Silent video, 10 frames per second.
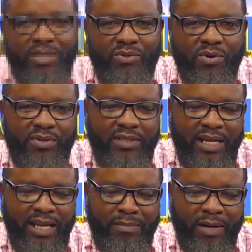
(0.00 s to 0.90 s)
are so
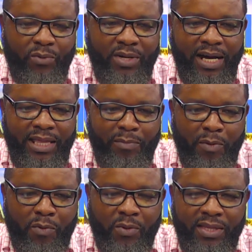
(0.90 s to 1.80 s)
concerned about what other
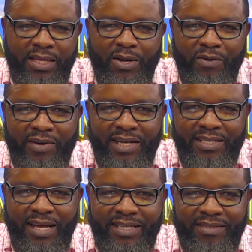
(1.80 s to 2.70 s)
people will think of us?
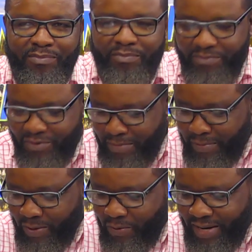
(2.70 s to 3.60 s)
That is
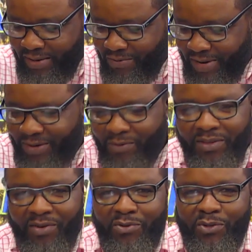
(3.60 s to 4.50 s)
probably one of
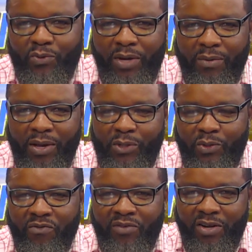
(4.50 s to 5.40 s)
the reasons why we are
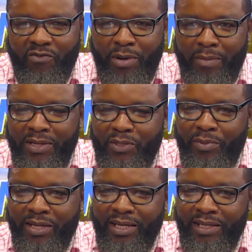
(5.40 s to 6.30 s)
also afraid of public
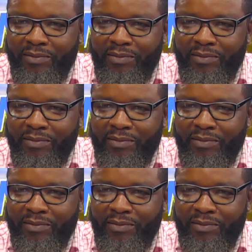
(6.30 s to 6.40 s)
speaking.